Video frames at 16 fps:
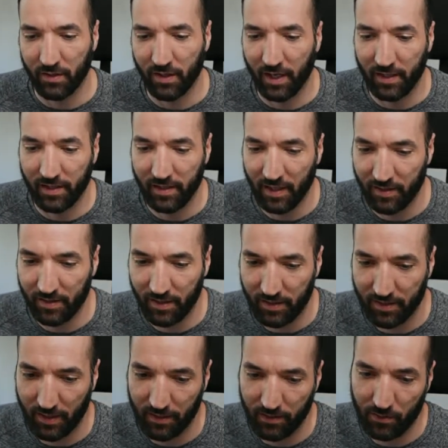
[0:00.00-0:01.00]
I think
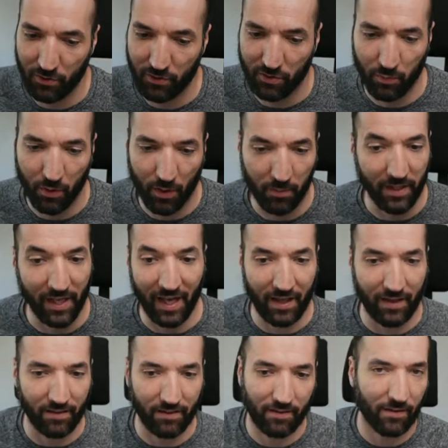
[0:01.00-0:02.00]
that you should probably
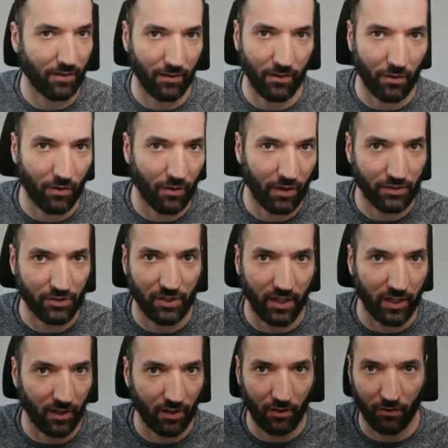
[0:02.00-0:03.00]
ask a
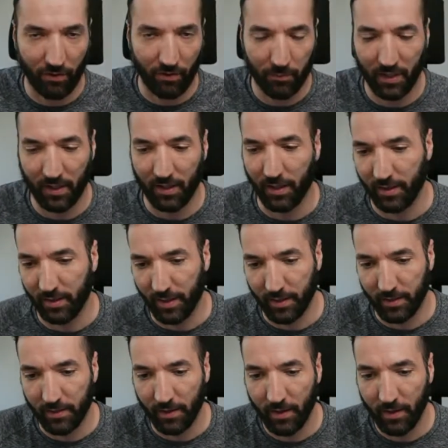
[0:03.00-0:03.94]
sheikh or something like that,